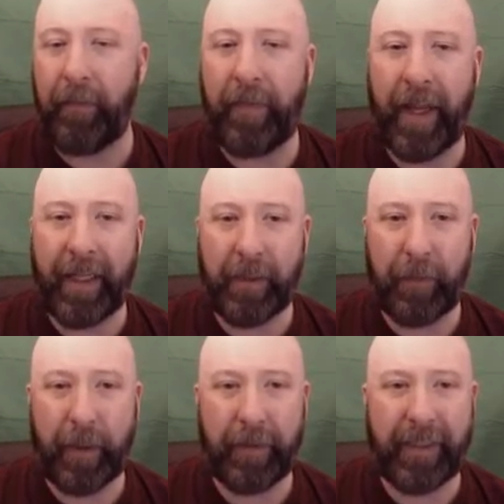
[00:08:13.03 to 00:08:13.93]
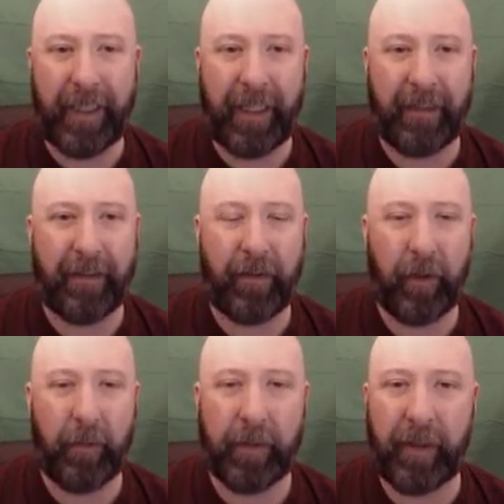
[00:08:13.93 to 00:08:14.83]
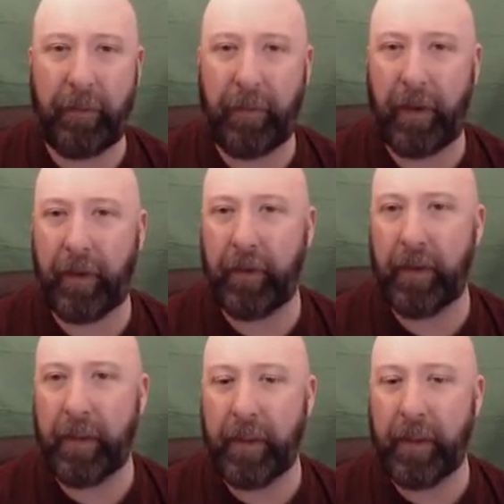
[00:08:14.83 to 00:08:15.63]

That's pretty much it. Normal tempo.